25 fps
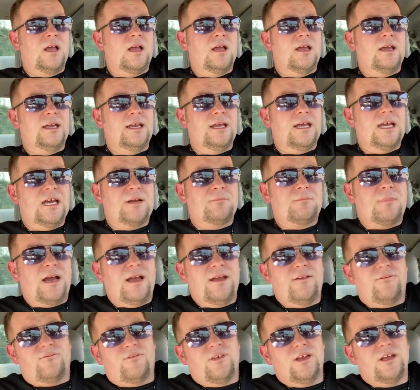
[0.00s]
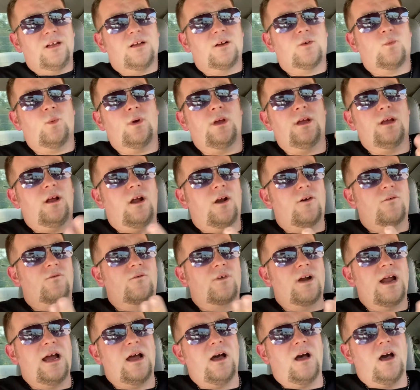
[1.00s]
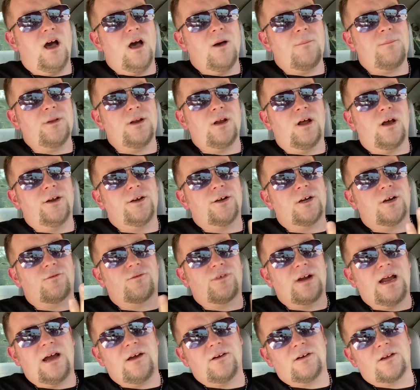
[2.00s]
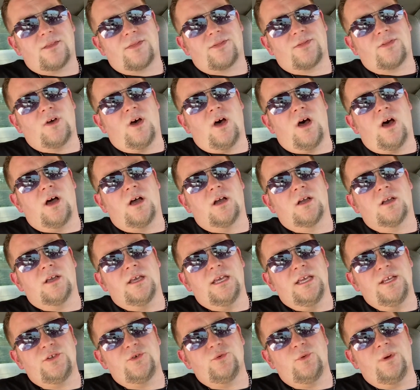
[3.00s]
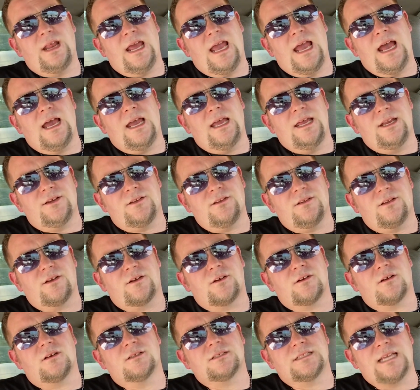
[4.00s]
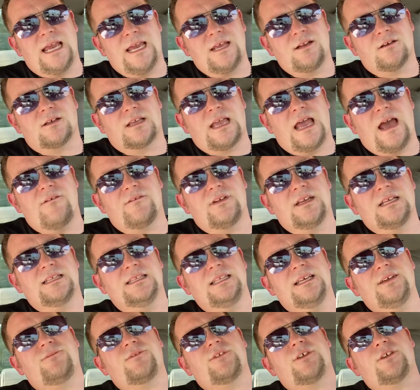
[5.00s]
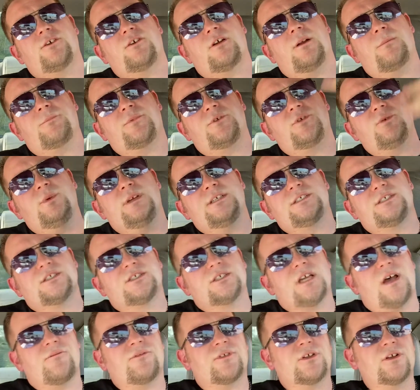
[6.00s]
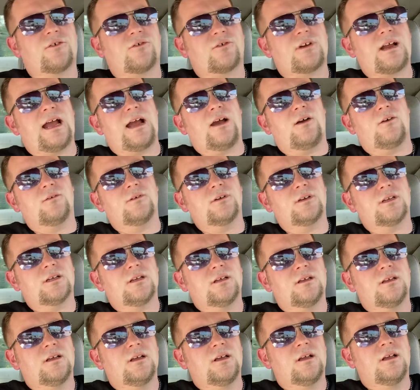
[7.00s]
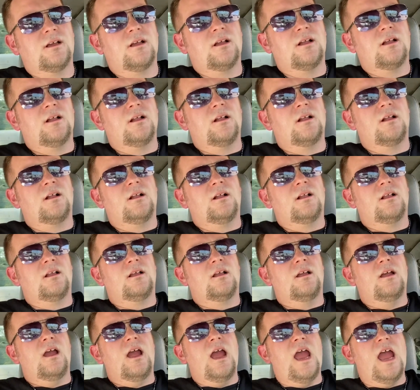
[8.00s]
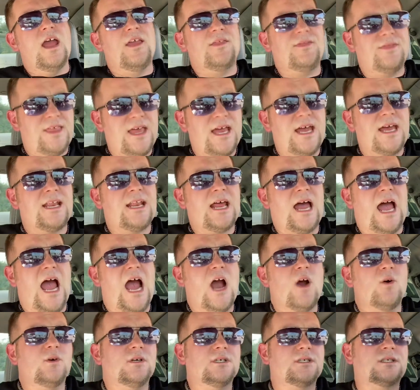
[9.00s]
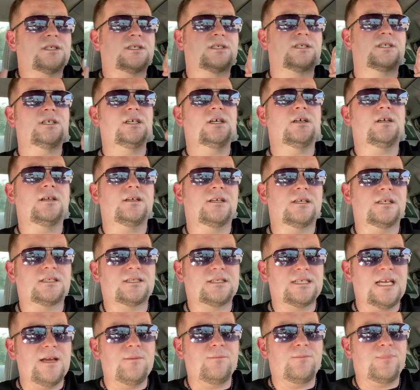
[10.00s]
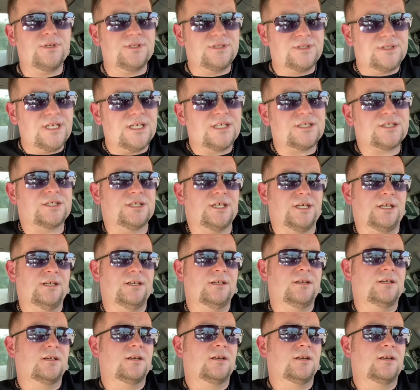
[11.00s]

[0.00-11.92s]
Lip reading: and my finger went around, up and under around a thong into the girl's anal cavity, lifted her up 2 inches off the ground, and then I was still in the same position